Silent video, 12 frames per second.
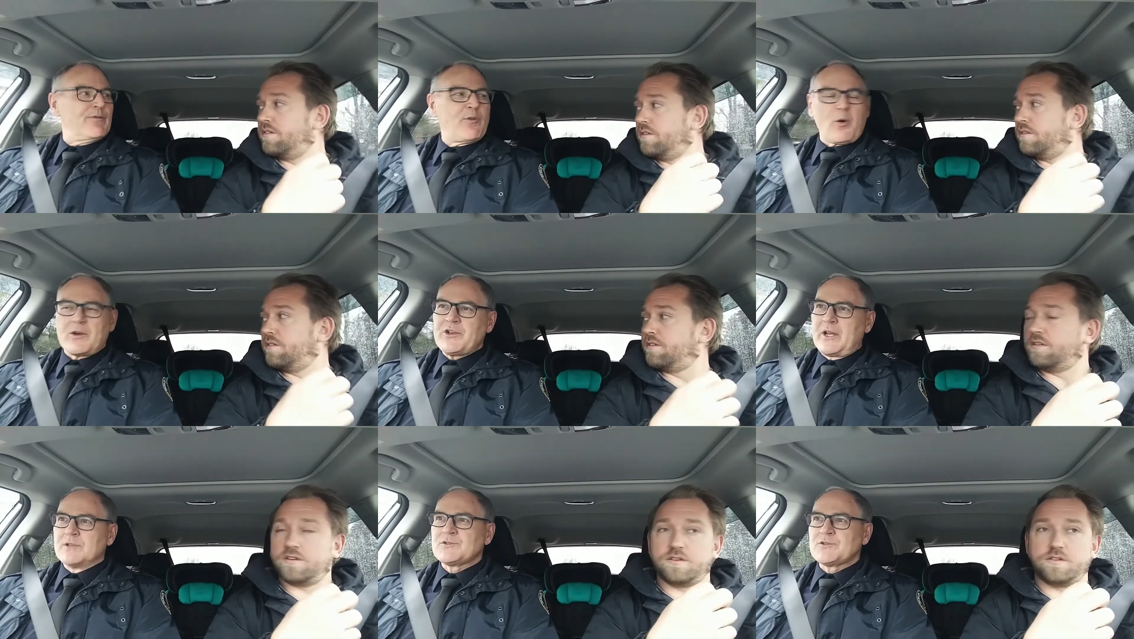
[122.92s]

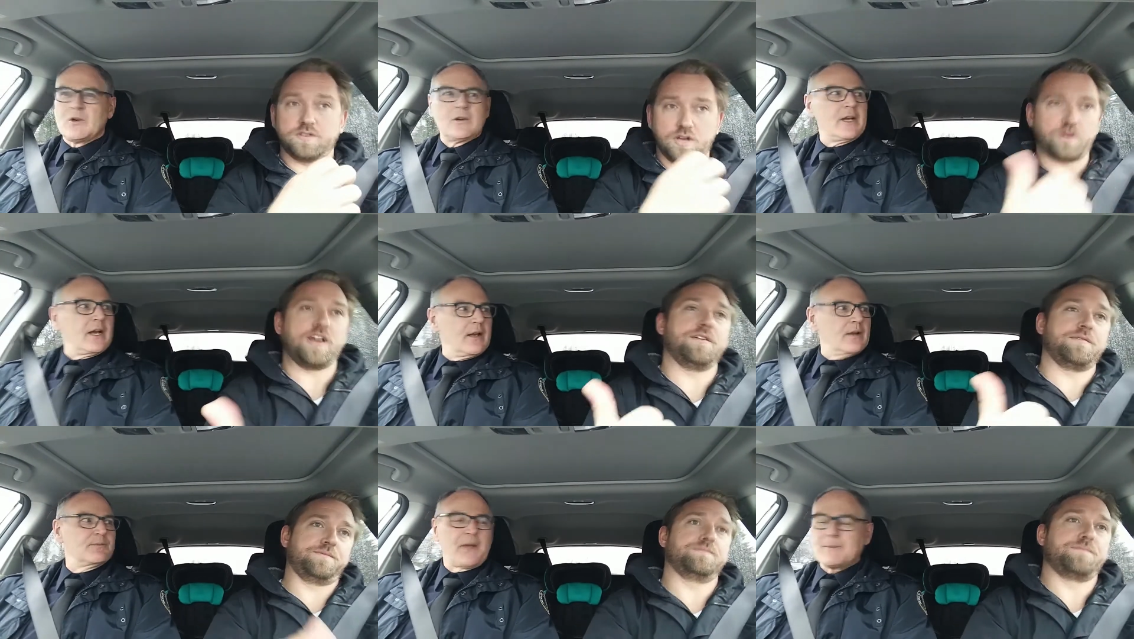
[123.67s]
Speaker 1: 14. So
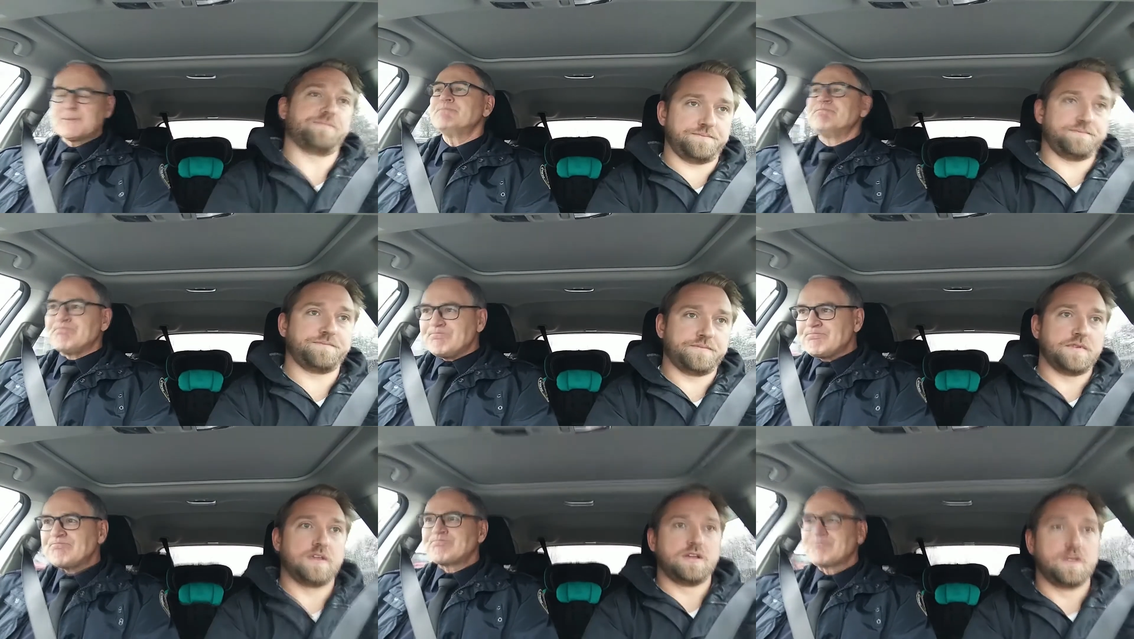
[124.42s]
okay
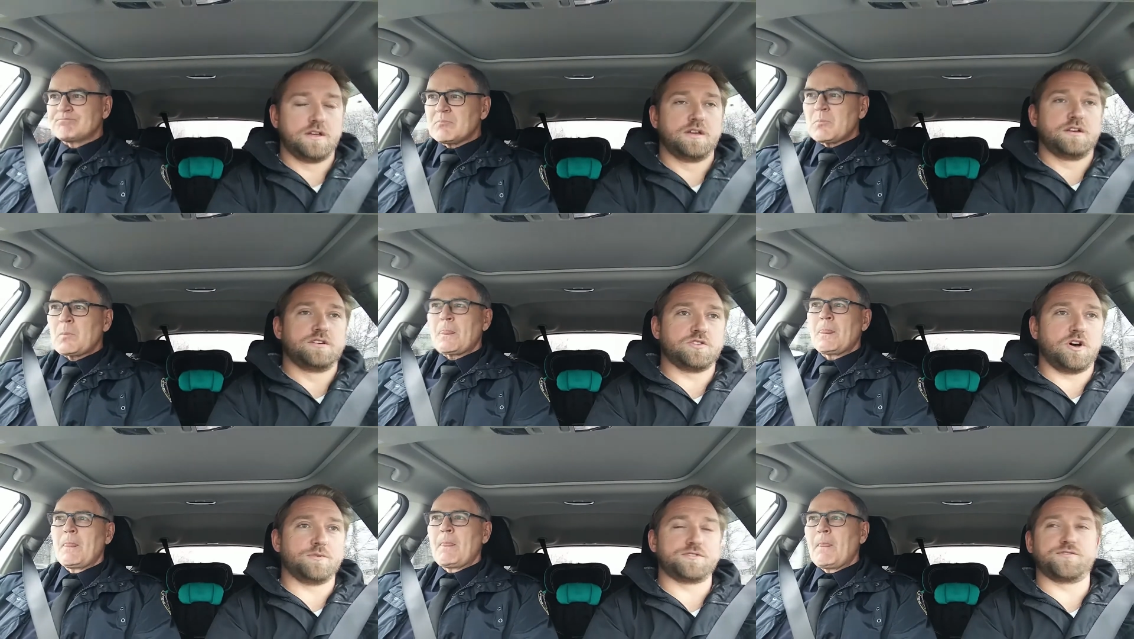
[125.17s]

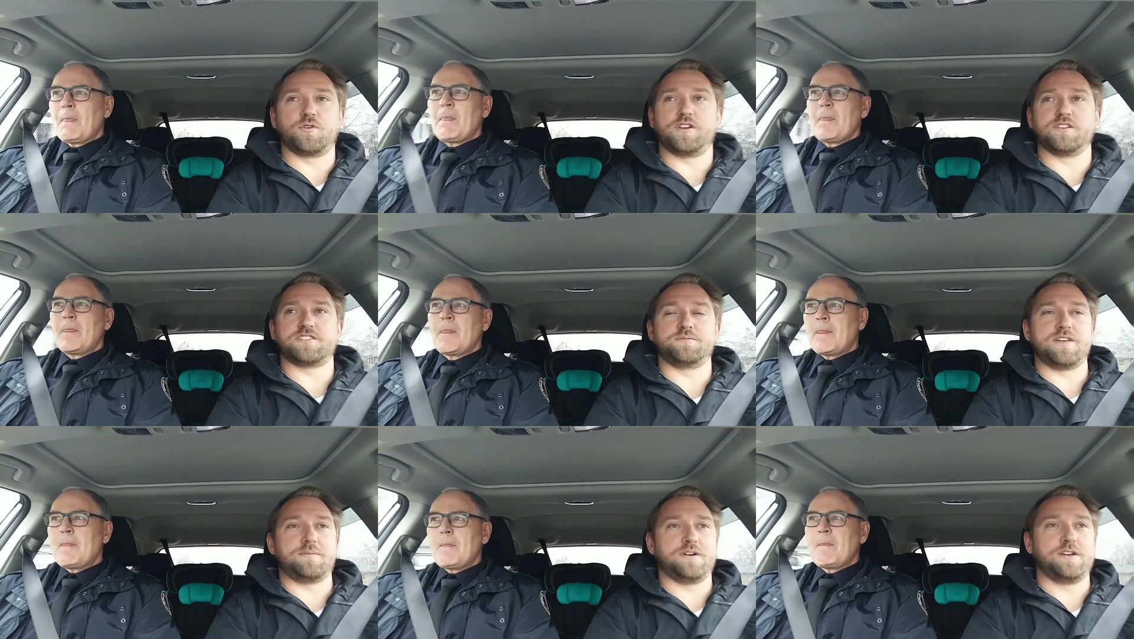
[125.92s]
Speaker 2: so almost four years
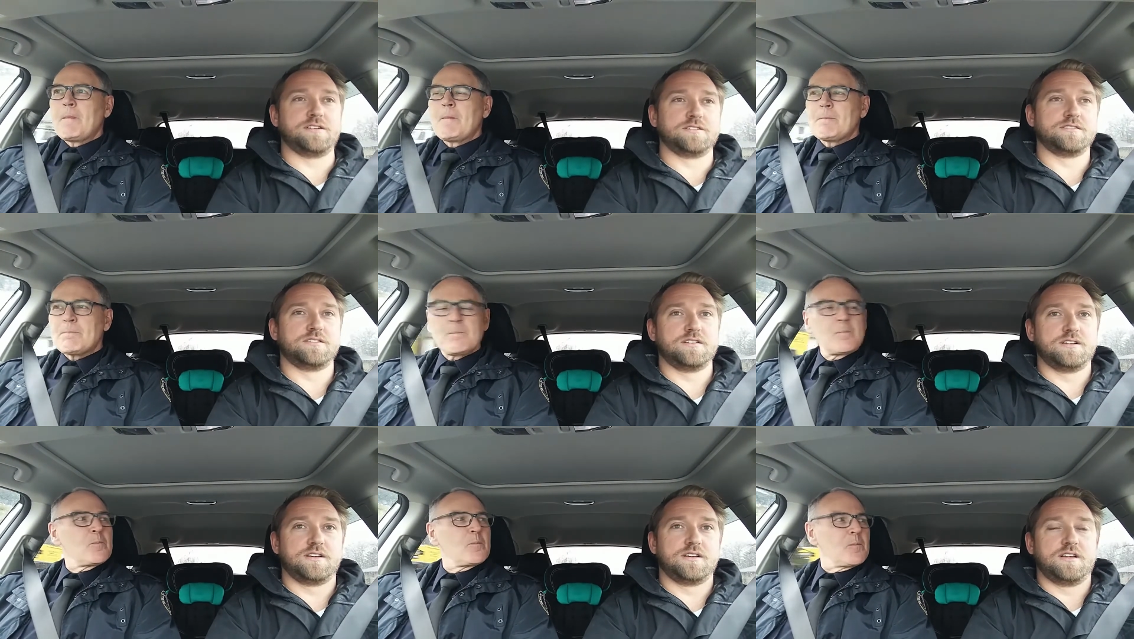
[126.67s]
September.
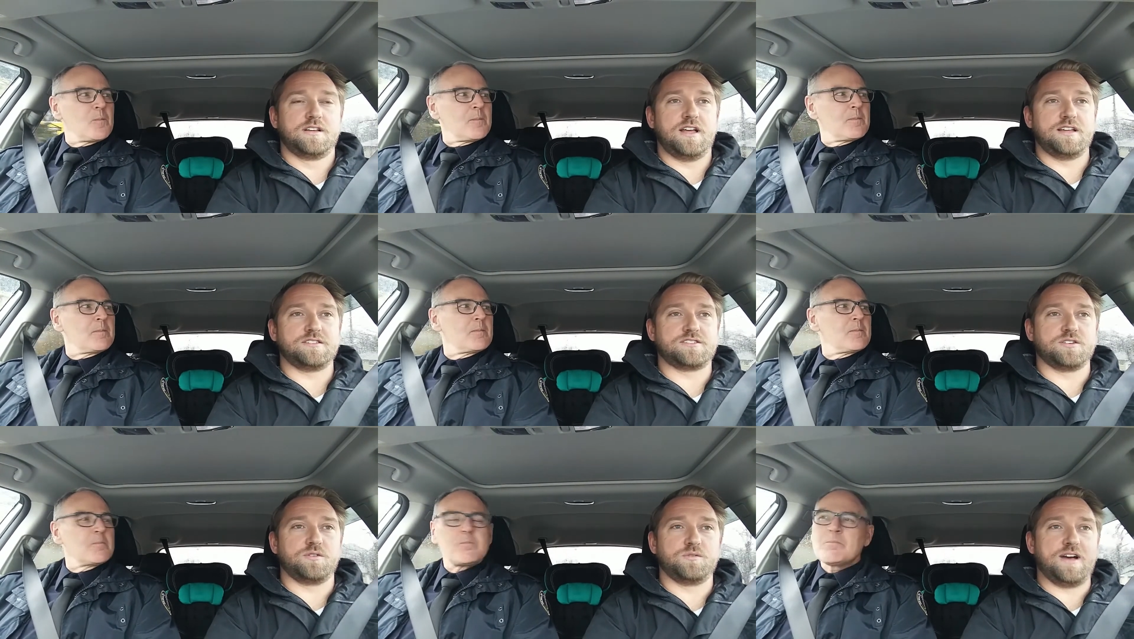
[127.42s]
And
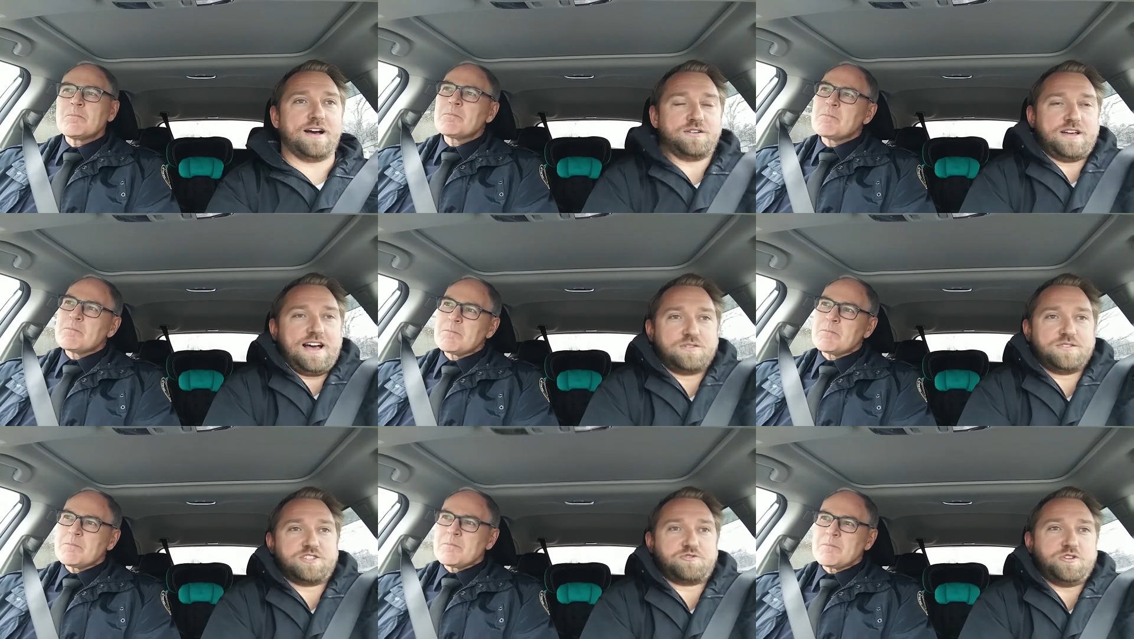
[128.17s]
so, how,
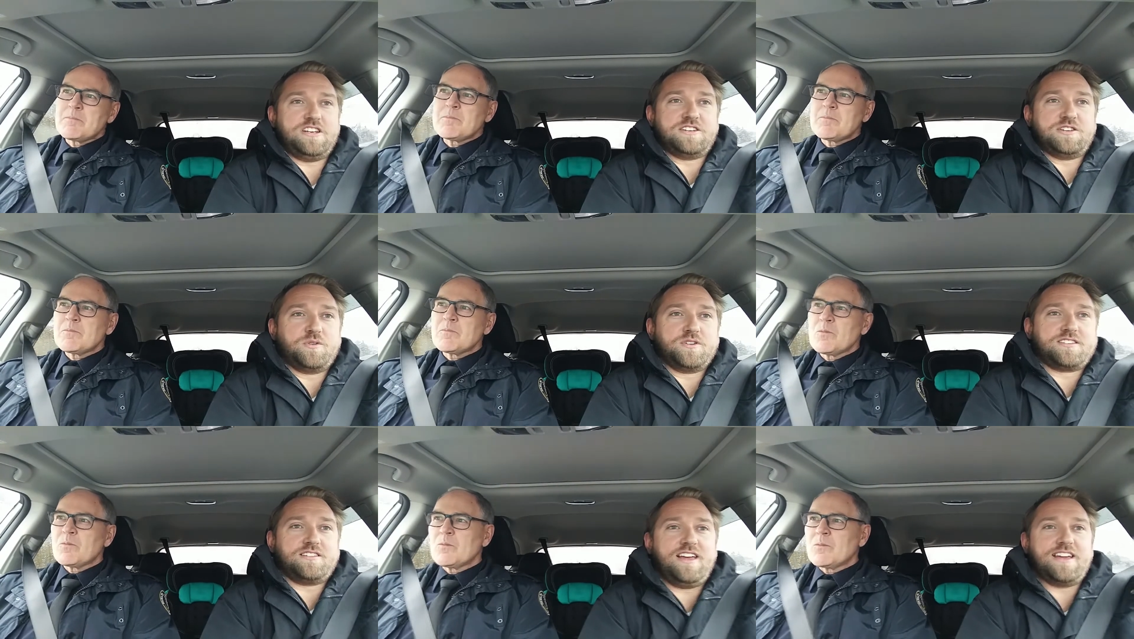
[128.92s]
how is it treating you?
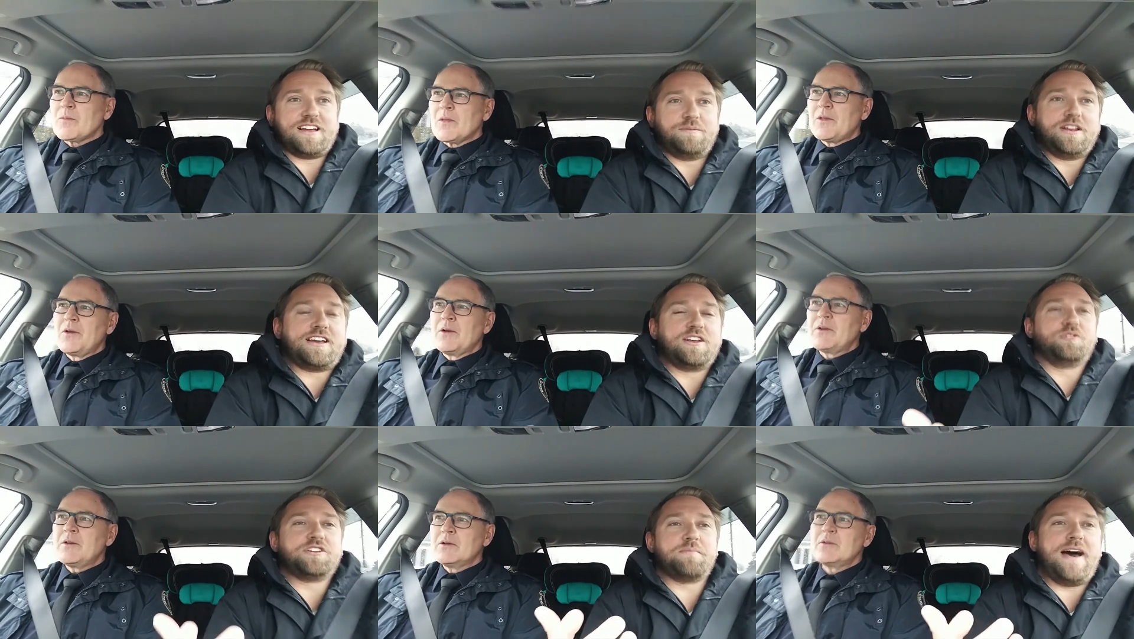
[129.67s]
What's it like? I mean, I
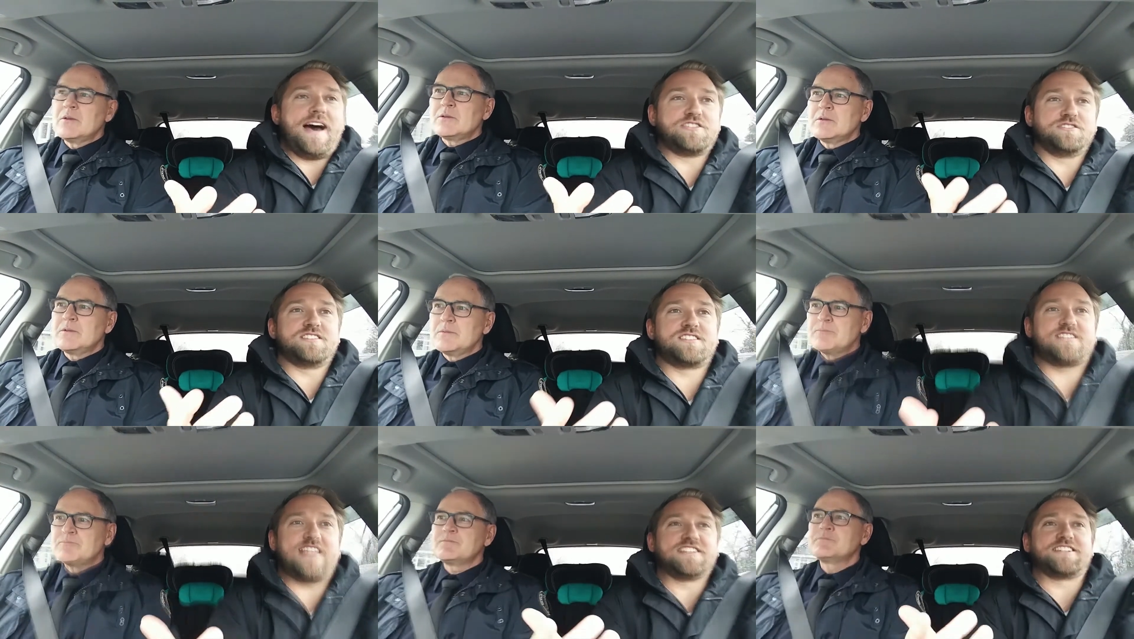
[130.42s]
can only imagine the
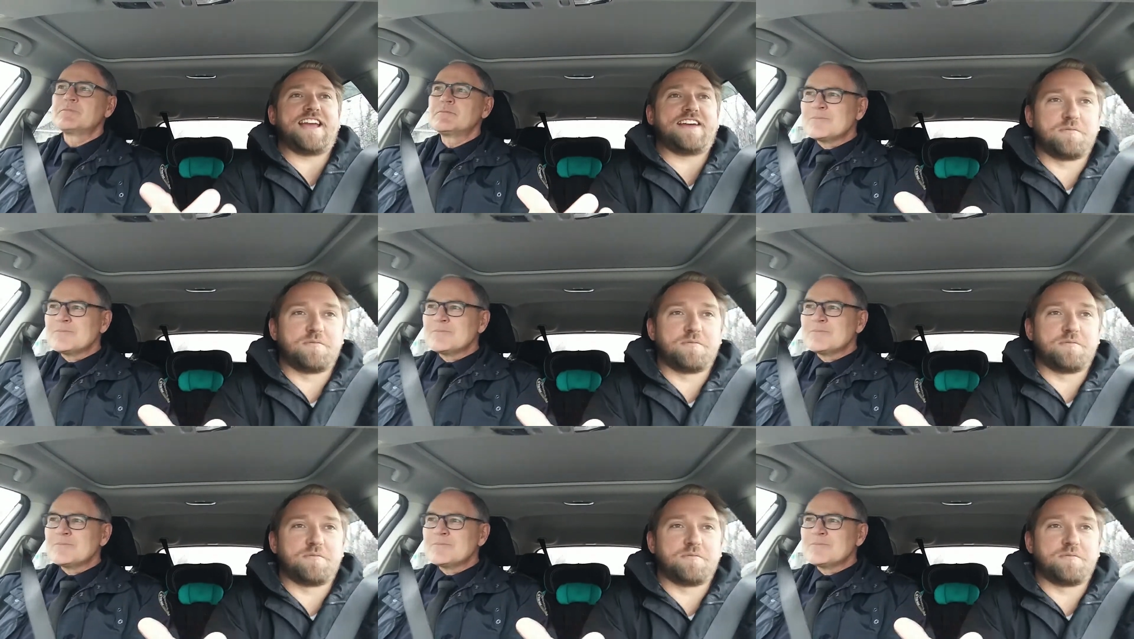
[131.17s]
stage. Like